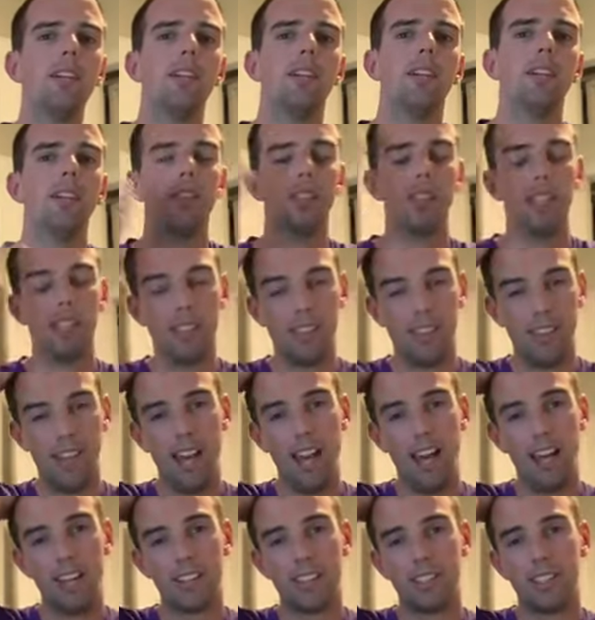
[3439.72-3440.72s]
I think
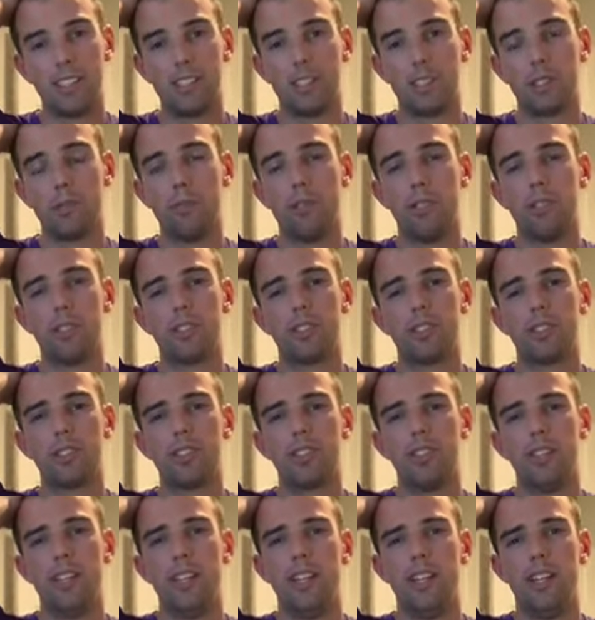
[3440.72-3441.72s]
that contributes
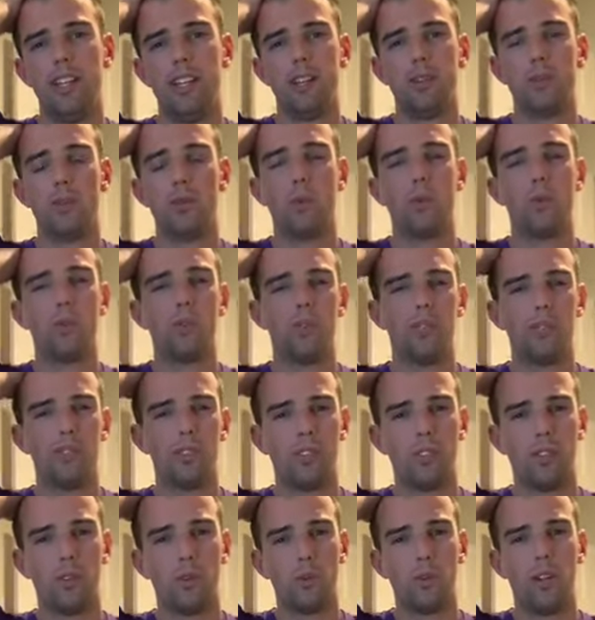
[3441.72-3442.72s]
in a